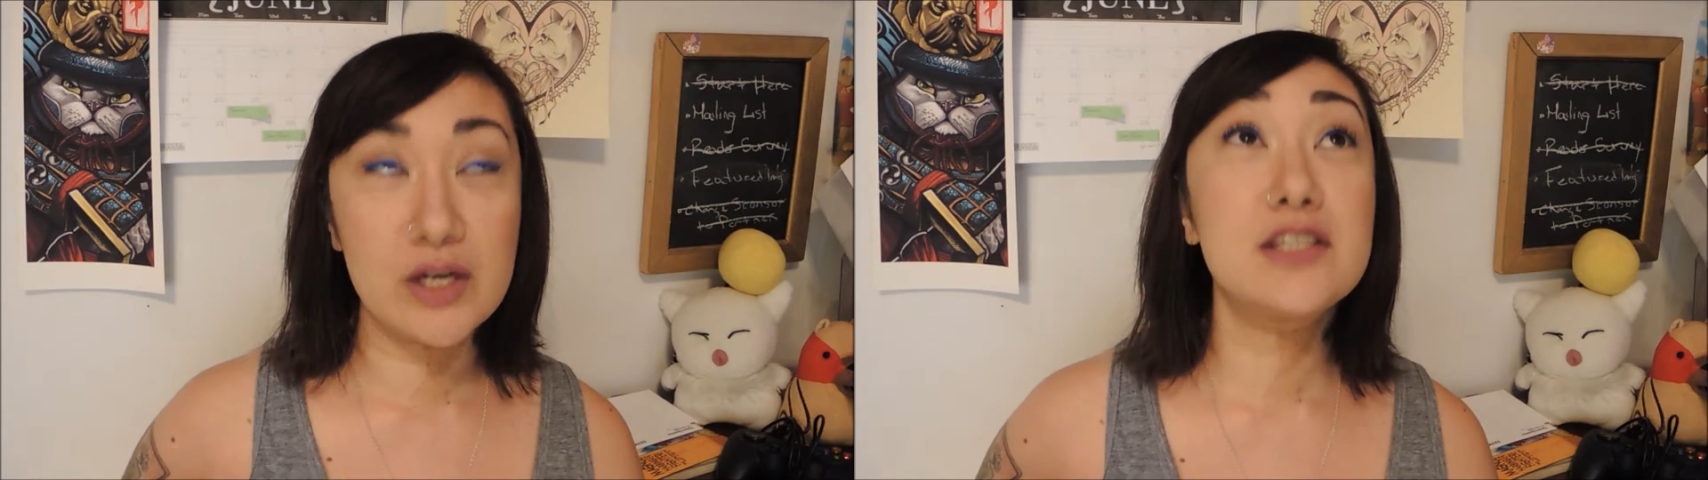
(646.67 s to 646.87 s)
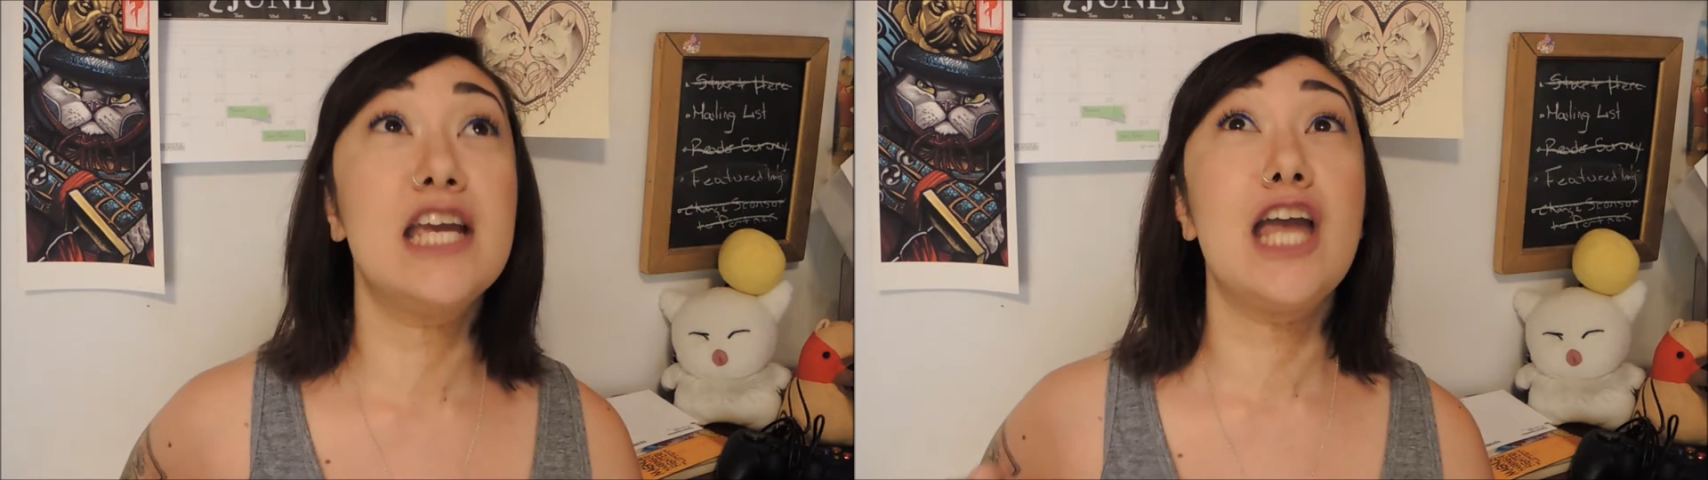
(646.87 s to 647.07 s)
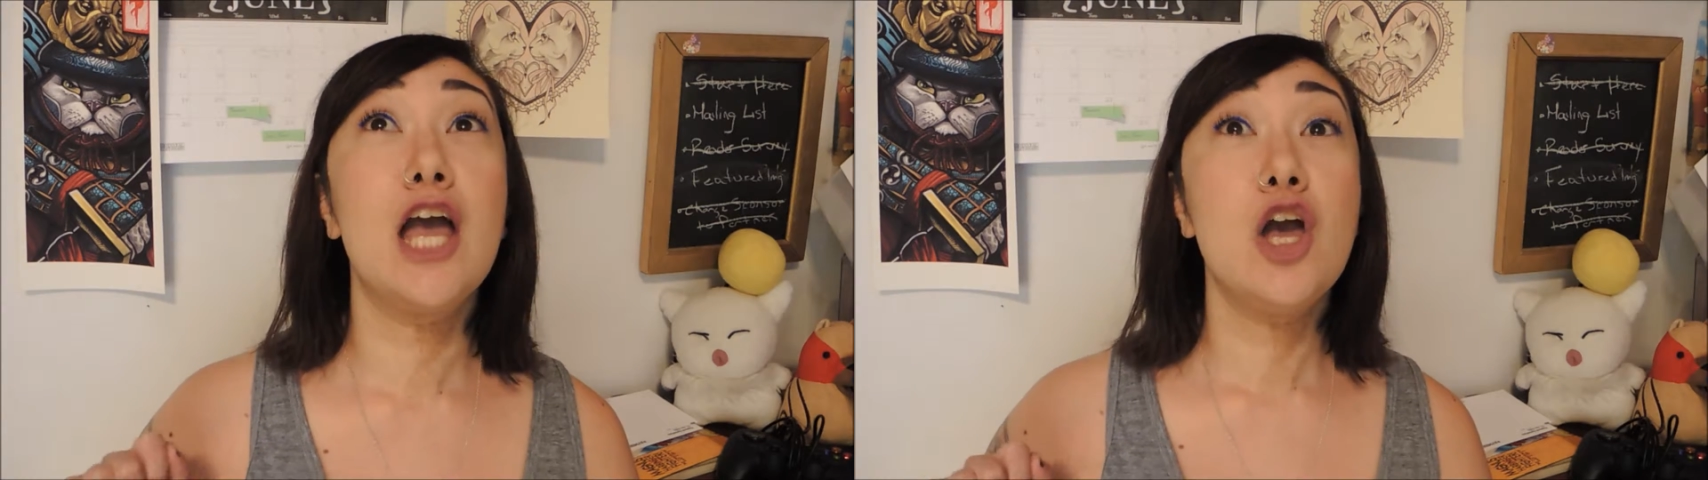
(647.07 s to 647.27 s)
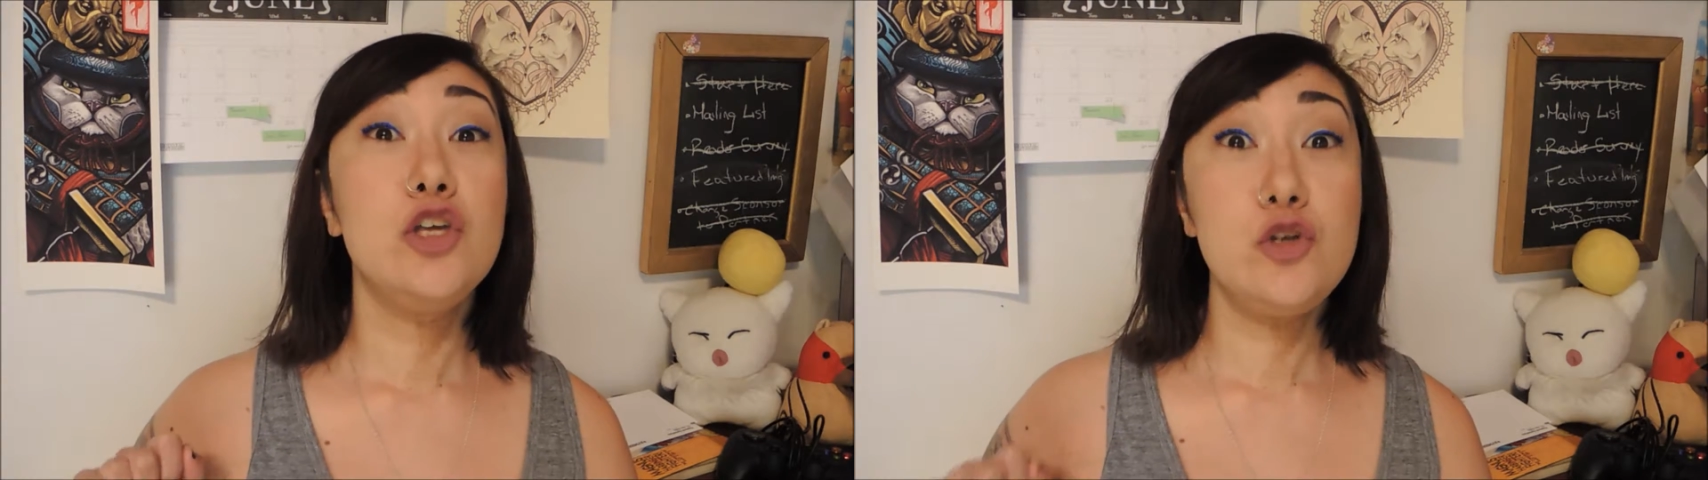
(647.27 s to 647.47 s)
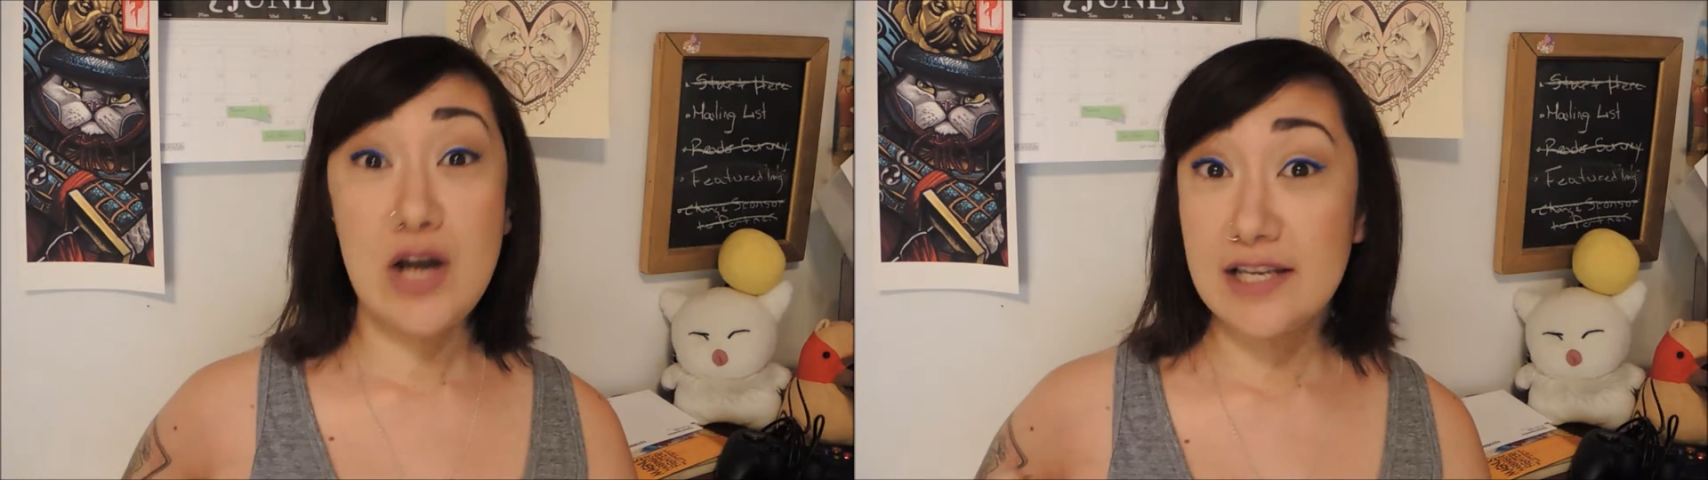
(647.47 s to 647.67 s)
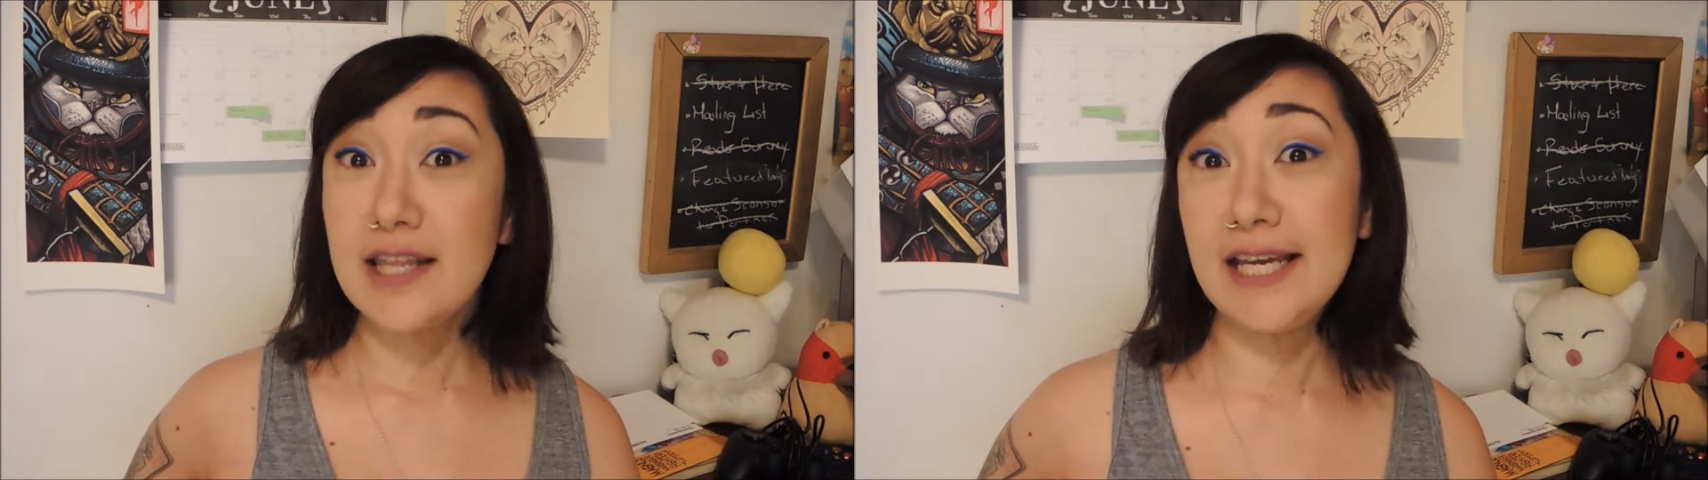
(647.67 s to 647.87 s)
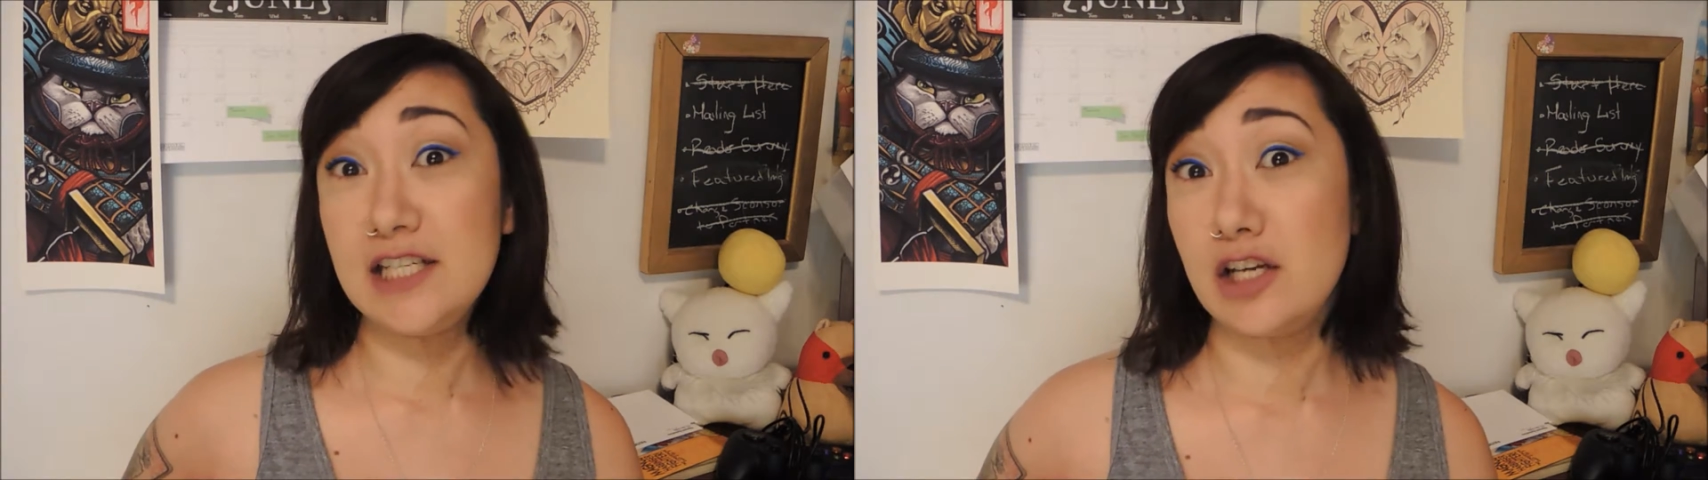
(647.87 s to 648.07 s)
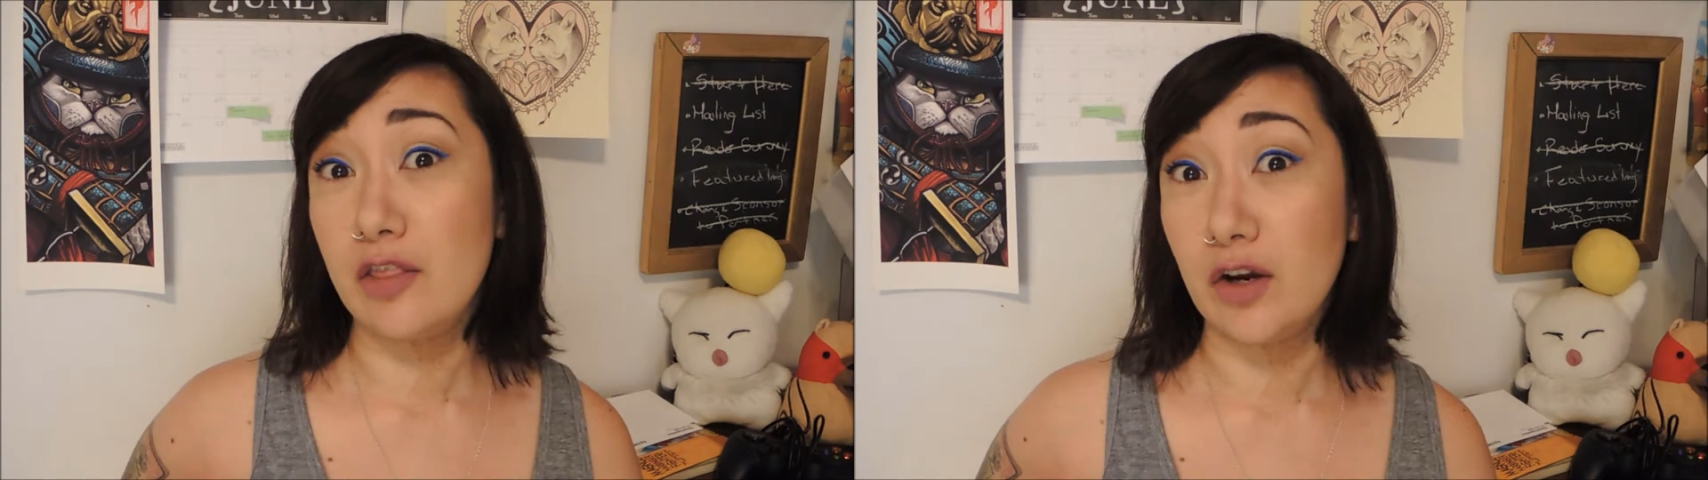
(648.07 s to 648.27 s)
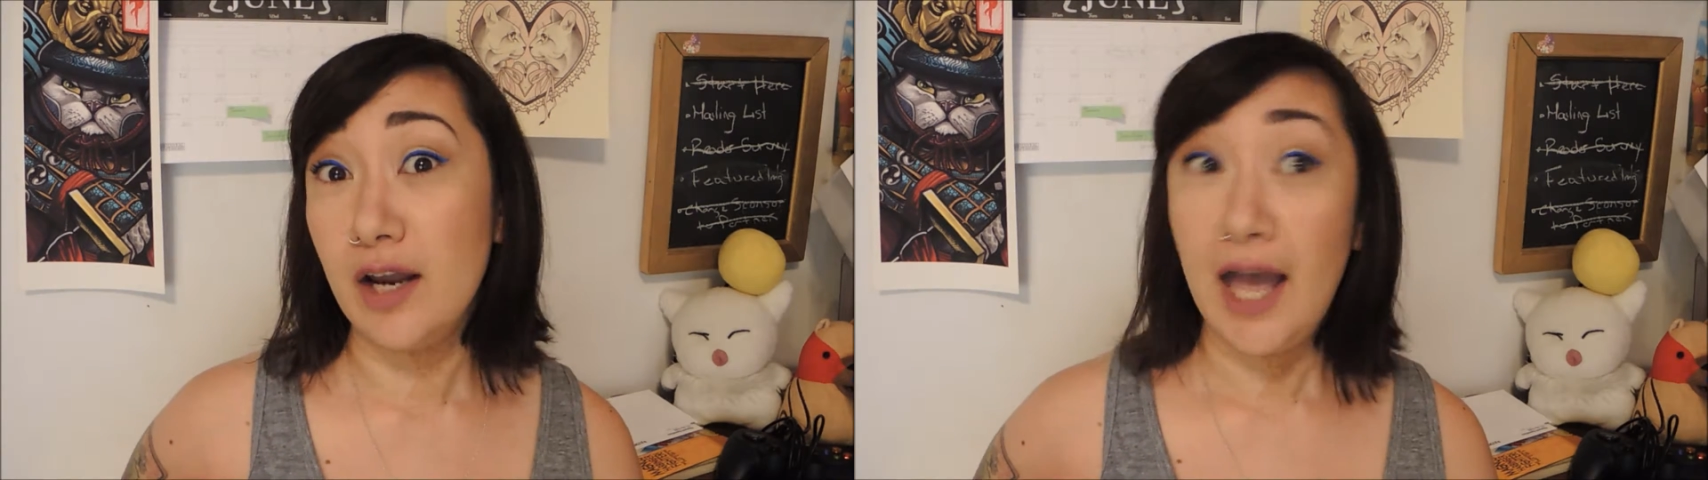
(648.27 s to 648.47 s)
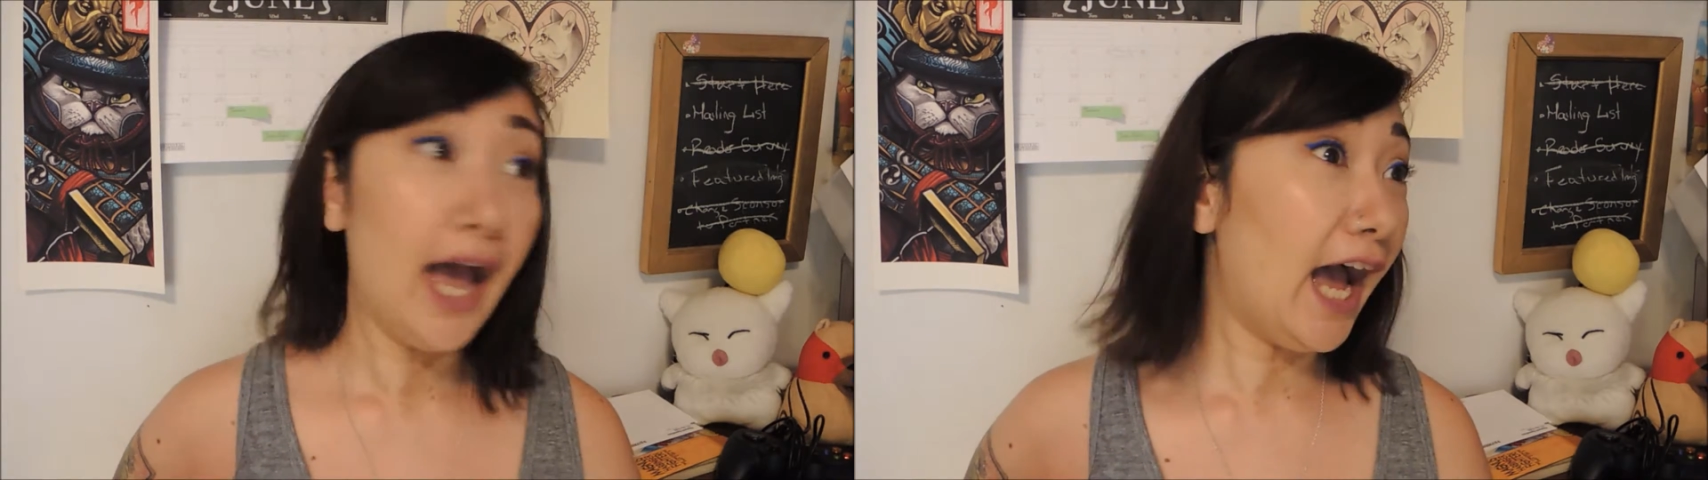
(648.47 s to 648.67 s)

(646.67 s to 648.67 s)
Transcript: When it's like, you guys like each other.